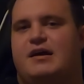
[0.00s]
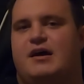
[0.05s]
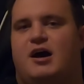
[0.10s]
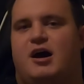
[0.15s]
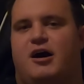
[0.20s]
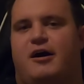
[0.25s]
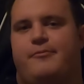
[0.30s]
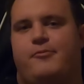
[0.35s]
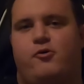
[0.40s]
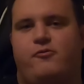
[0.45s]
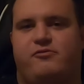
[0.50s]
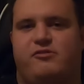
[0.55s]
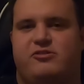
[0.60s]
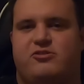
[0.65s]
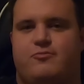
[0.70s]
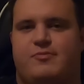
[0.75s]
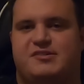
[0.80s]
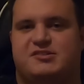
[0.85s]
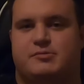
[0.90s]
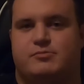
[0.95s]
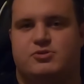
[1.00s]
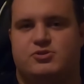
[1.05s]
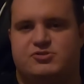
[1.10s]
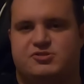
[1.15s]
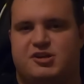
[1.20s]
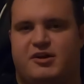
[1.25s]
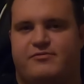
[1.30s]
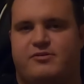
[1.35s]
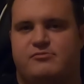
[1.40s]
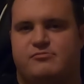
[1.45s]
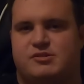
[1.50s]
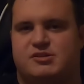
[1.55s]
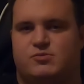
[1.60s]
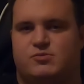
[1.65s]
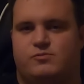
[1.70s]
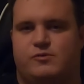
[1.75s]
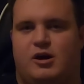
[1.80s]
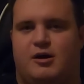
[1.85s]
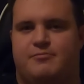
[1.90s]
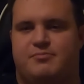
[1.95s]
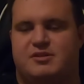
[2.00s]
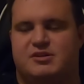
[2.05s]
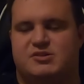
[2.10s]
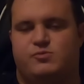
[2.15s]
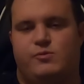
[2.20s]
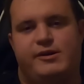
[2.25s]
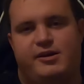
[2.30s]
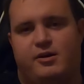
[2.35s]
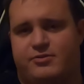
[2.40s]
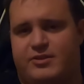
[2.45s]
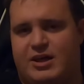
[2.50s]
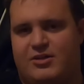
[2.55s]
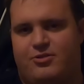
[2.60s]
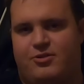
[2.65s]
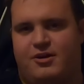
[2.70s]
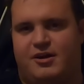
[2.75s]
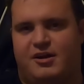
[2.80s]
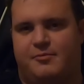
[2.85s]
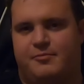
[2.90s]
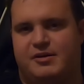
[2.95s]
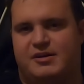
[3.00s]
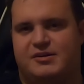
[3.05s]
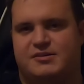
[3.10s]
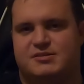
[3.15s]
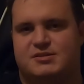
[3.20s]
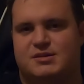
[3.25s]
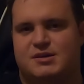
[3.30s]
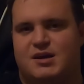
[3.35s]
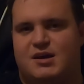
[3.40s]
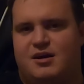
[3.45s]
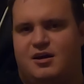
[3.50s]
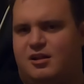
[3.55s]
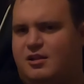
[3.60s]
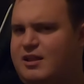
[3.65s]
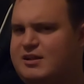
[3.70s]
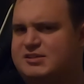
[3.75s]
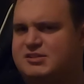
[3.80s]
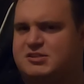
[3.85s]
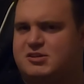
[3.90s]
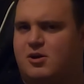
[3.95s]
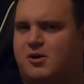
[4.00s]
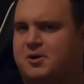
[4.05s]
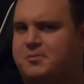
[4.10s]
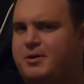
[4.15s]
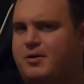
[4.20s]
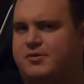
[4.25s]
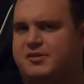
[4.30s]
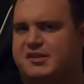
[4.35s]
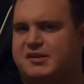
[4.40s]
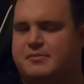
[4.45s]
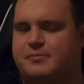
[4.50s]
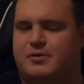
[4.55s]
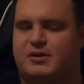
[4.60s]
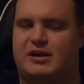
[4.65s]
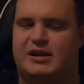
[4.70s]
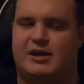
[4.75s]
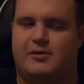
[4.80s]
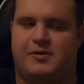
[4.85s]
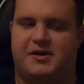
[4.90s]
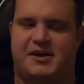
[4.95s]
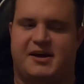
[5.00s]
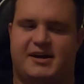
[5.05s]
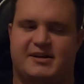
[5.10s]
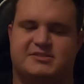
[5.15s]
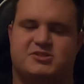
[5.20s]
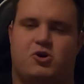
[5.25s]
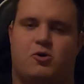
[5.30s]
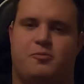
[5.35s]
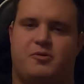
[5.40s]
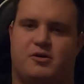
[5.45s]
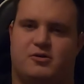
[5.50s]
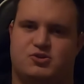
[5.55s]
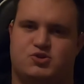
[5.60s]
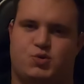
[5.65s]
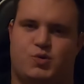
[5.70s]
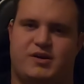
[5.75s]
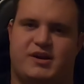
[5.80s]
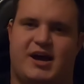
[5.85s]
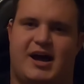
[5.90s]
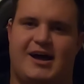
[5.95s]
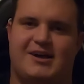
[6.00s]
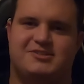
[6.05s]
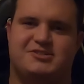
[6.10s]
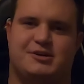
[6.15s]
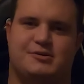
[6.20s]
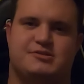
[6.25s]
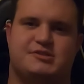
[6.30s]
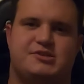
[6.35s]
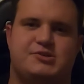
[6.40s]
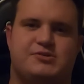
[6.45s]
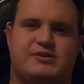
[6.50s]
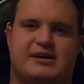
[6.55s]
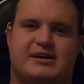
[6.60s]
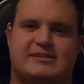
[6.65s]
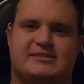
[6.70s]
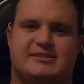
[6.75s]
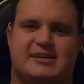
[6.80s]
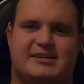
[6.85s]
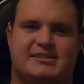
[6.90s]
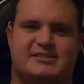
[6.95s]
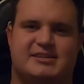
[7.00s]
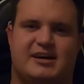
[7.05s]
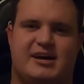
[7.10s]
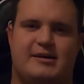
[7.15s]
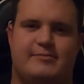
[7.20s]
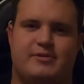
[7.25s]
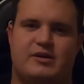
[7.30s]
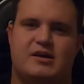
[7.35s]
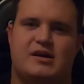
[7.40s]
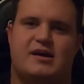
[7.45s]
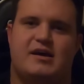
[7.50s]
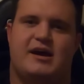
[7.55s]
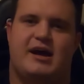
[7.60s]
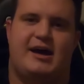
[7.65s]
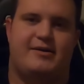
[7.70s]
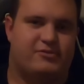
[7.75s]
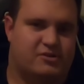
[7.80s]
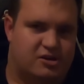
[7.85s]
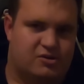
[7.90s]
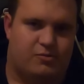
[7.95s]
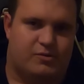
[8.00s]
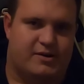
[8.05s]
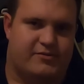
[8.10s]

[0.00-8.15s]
Hopefully there'll be some new stuff up this week on that thing, because a lot to talk about with it. But anyway, guys, I hope you all enjoyed. I shall see you guys next time. Have a good one,